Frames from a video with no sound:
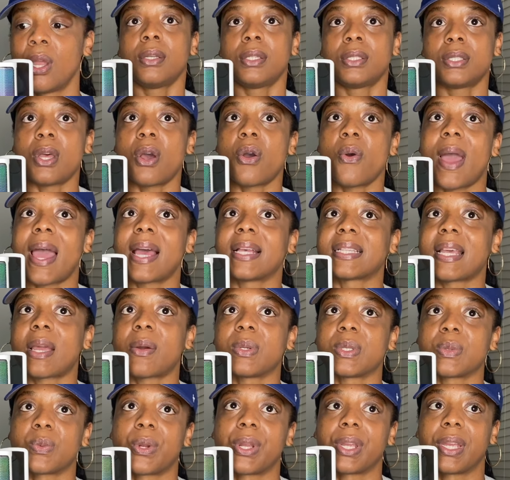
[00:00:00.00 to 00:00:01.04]
So, as I
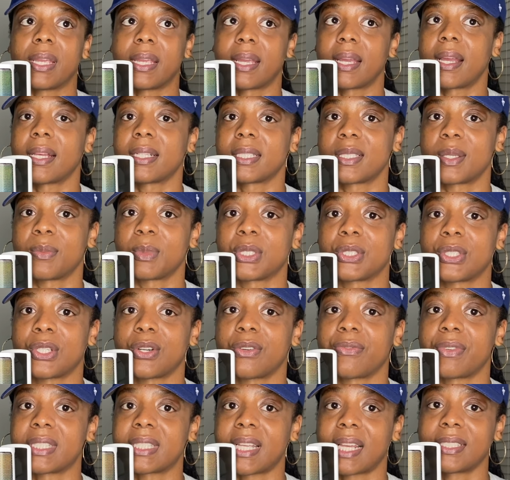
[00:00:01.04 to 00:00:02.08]
was working in customer service,